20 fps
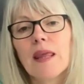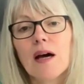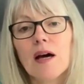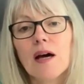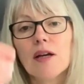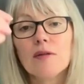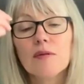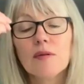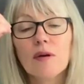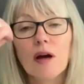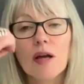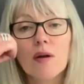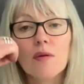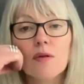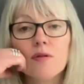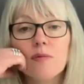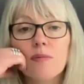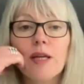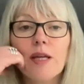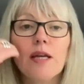
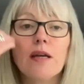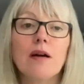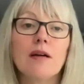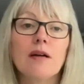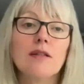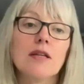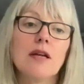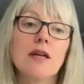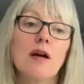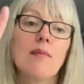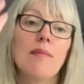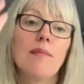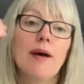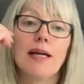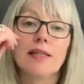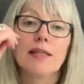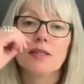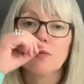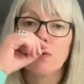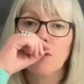I'd come
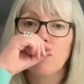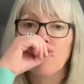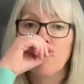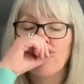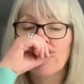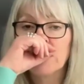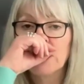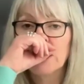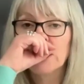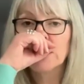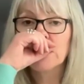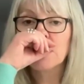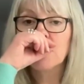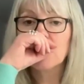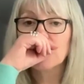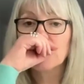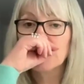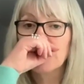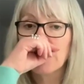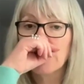back to what Francesca
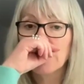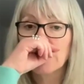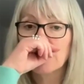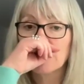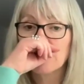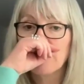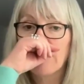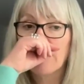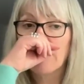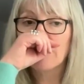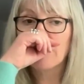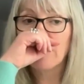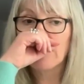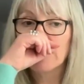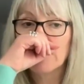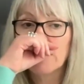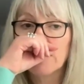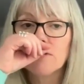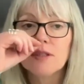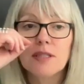was saying around
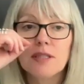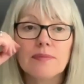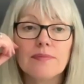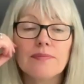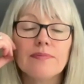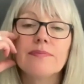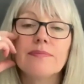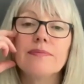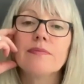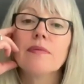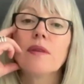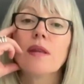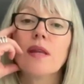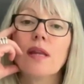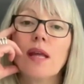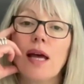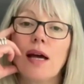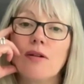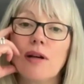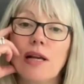values.
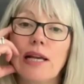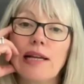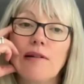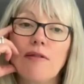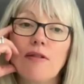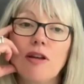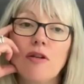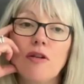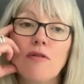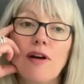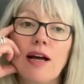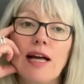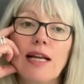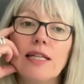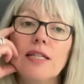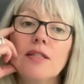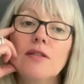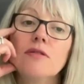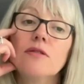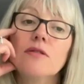How clear are your
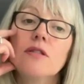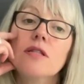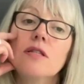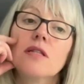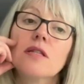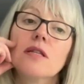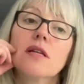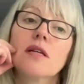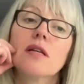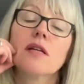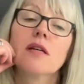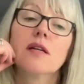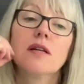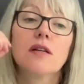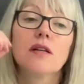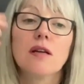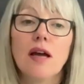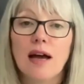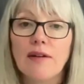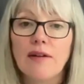values?
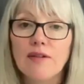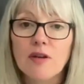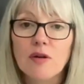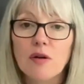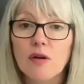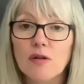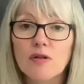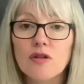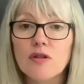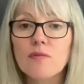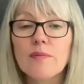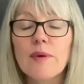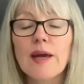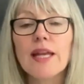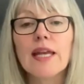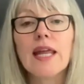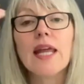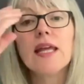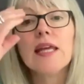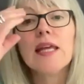Have you got too
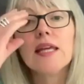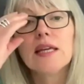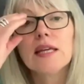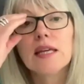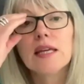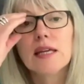many?